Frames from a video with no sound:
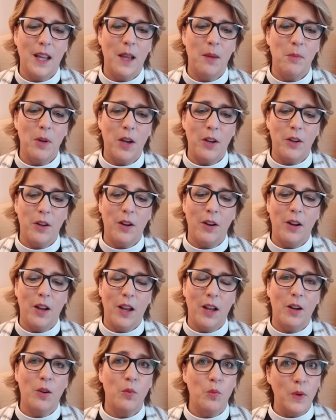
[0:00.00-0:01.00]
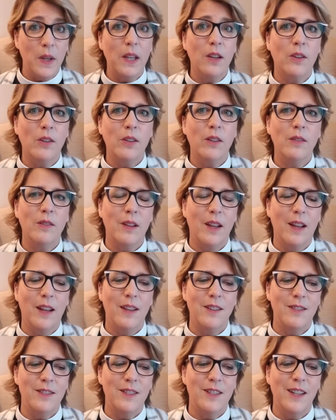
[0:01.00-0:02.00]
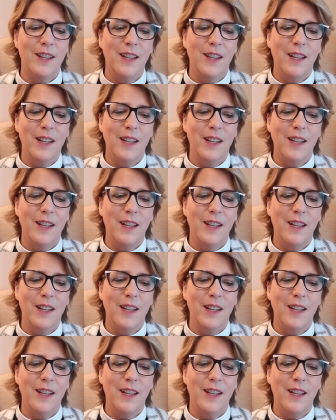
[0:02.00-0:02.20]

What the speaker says: came out at a real and